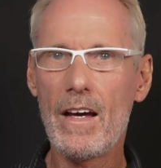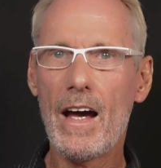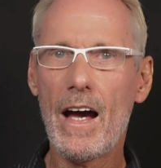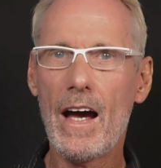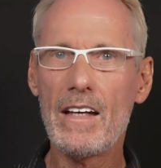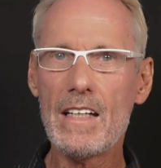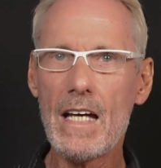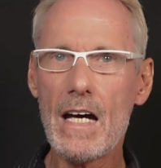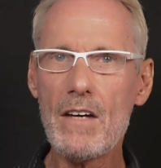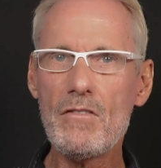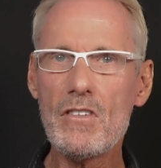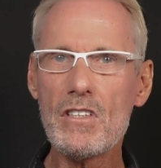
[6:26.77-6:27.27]

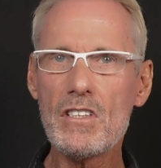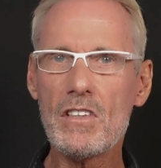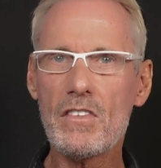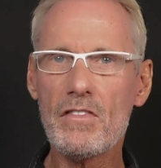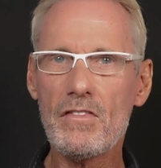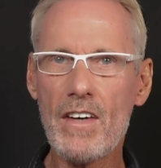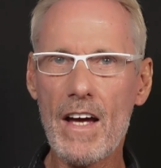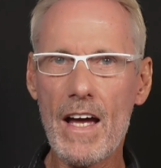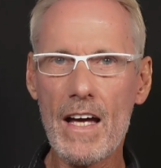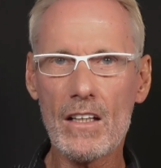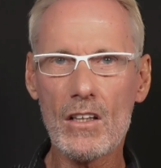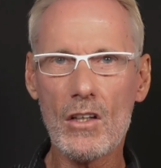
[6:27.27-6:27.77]
An average
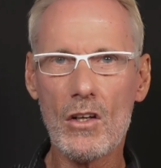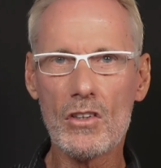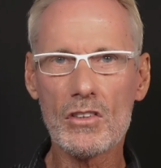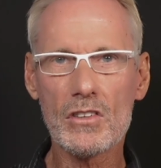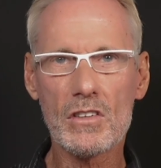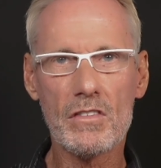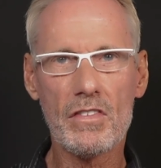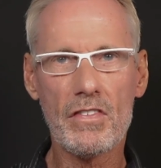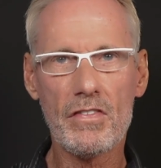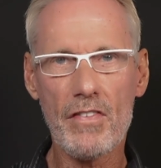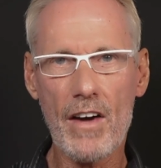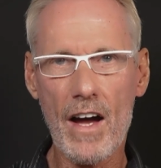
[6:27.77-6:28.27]
fat loss
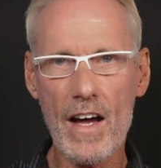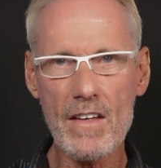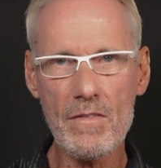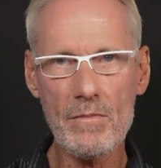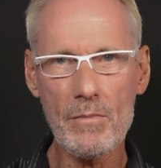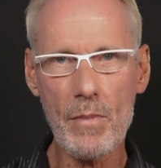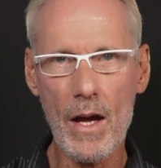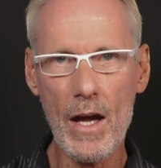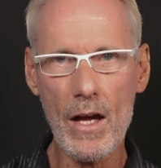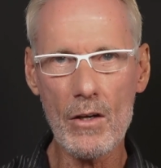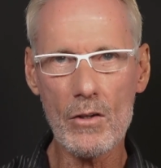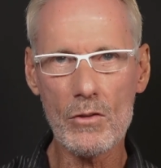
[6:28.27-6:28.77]
of five
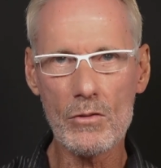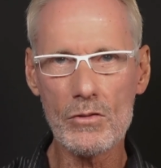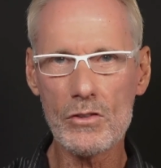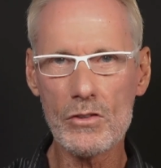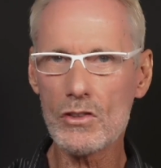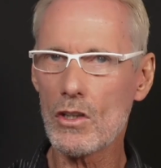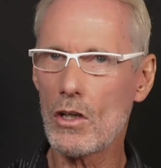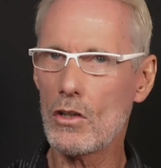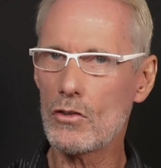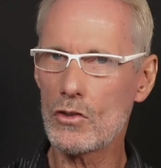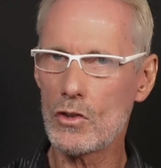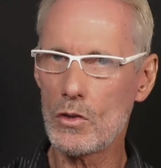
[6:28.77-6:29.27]

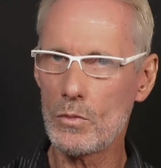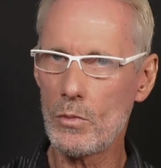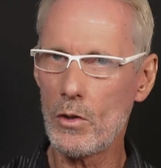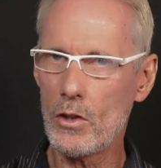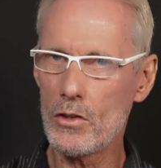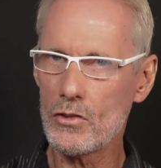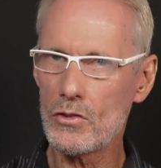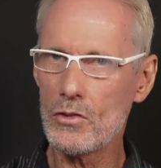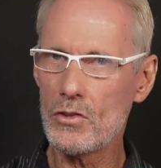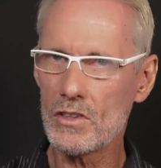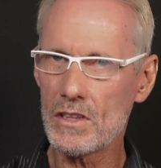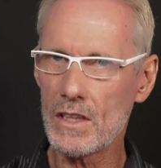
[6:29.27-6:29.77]
pounds, or two
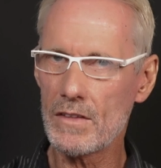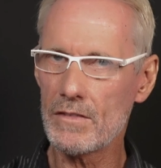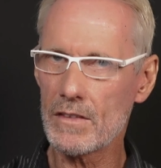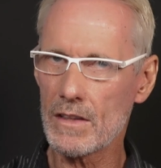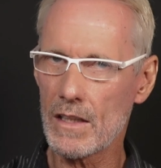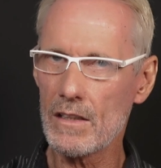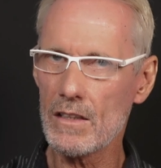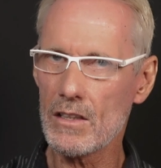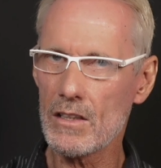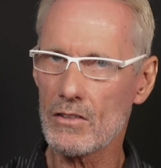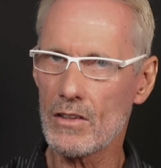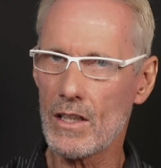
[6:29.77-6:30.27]
point two seven
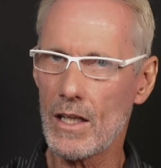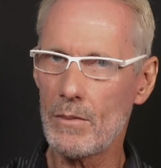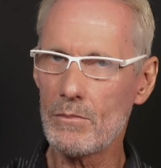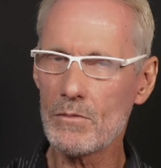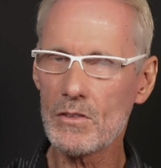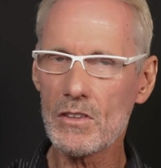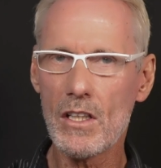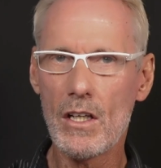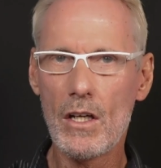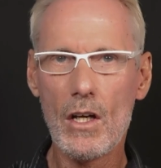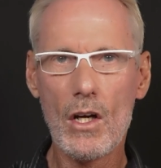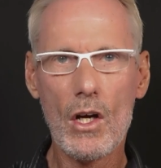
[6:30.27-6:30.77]
kilograms,